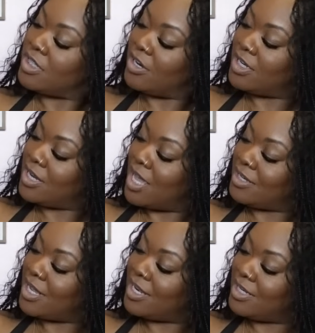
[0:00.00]

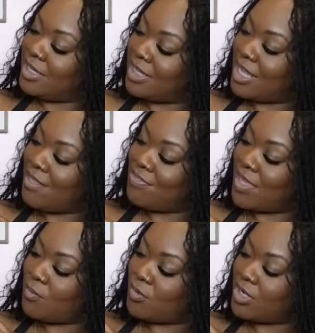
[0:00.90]
thirty-nine ninety and
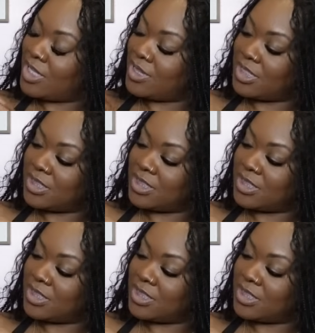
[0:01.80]
they were in the